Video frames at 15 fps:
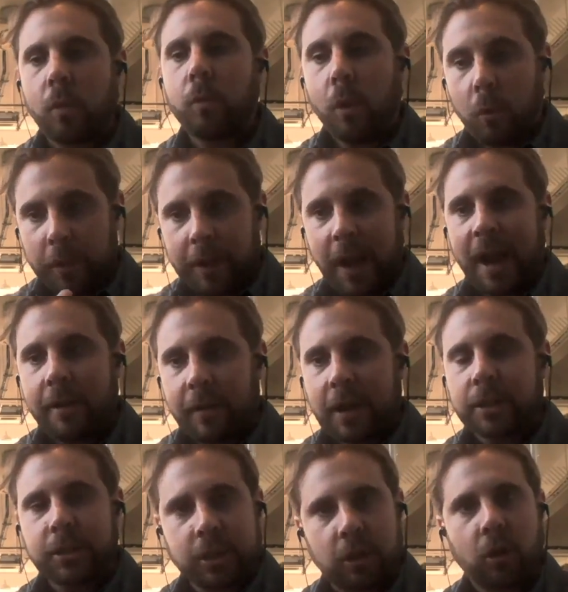what we
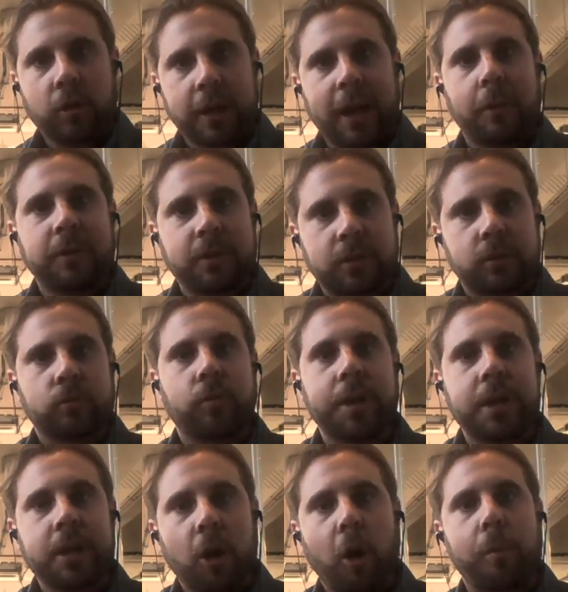have actually got now is
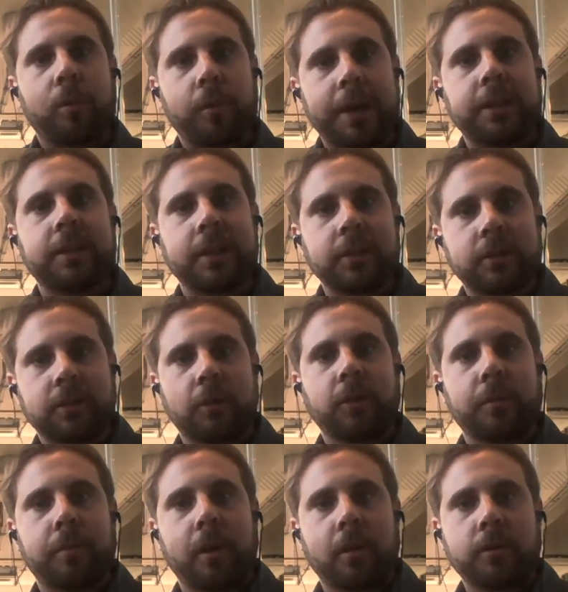3 operating
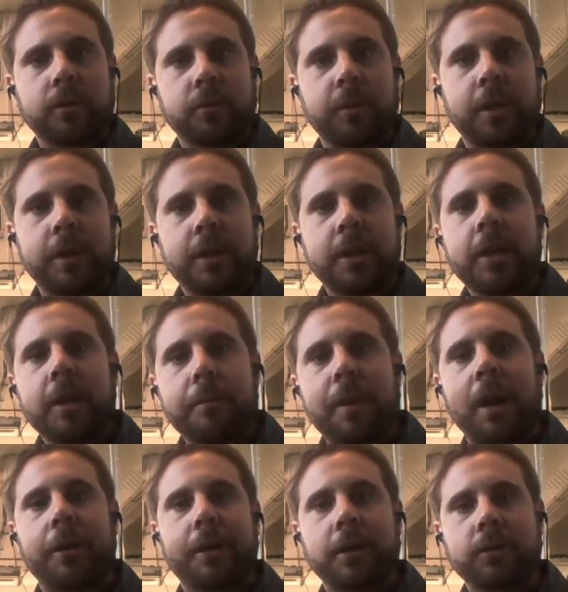solar plants. We're
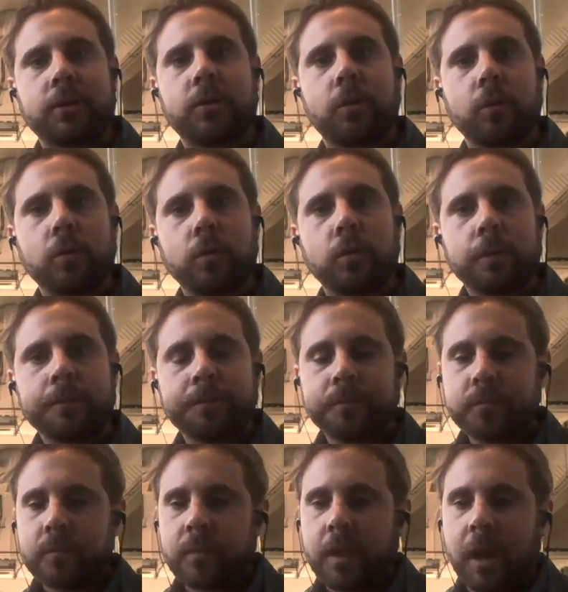powering a school,
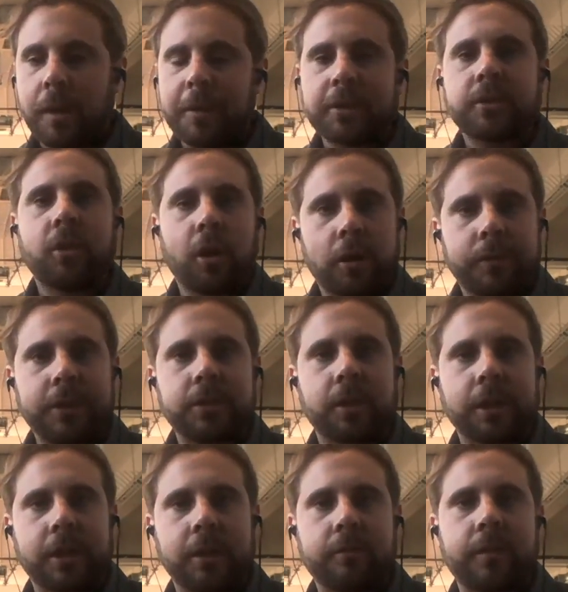
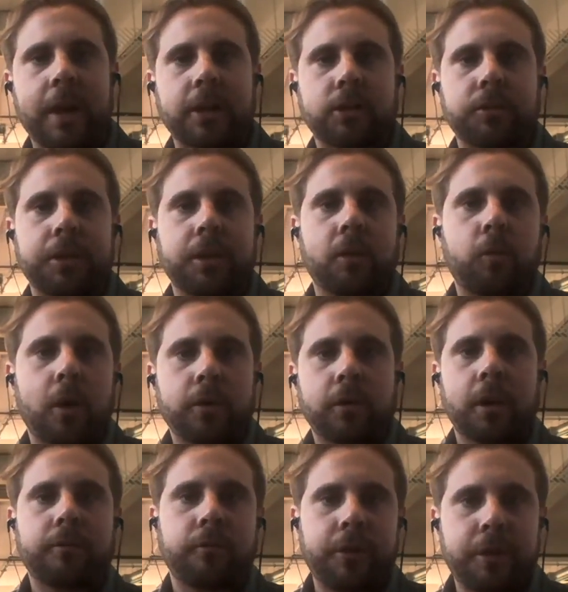a tire recycling
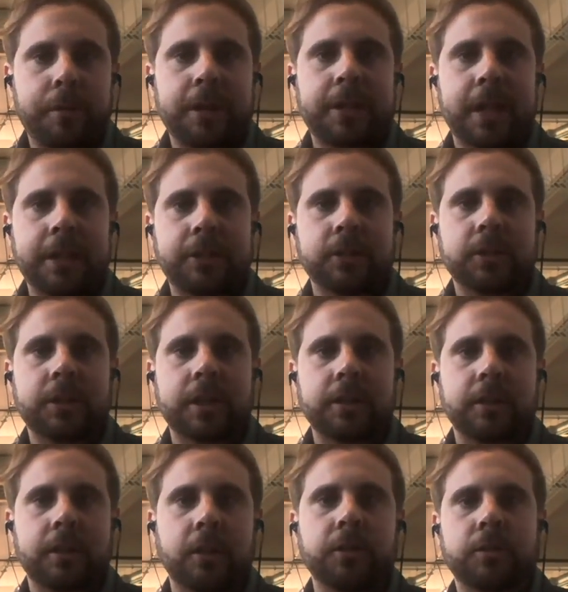factory, and a wildlife
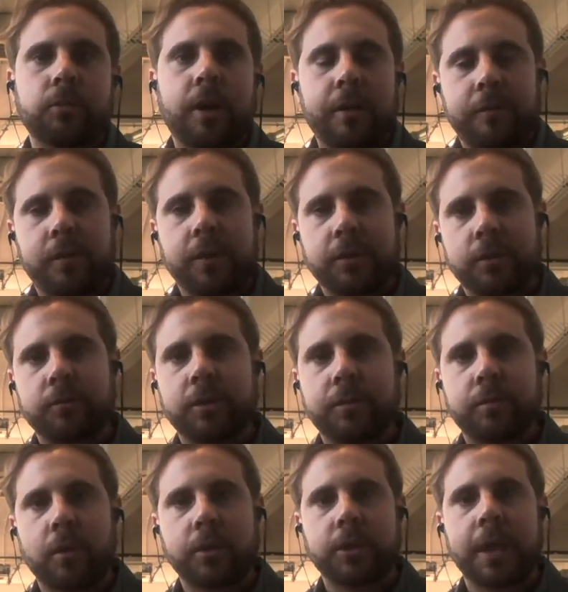rehabilitation center. Those were
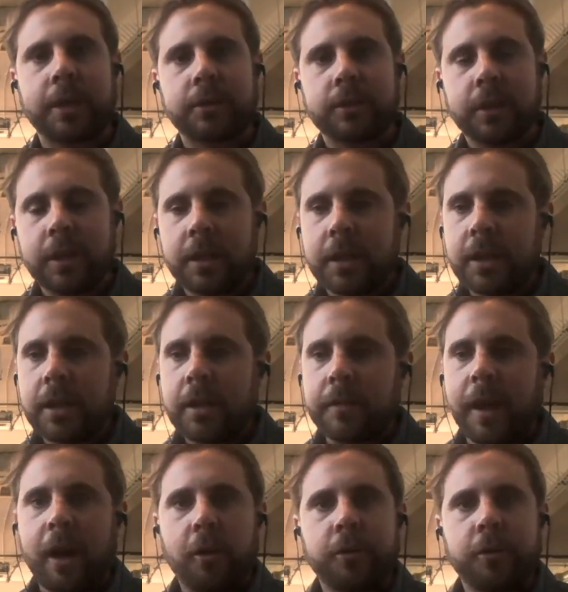our first 3 projects.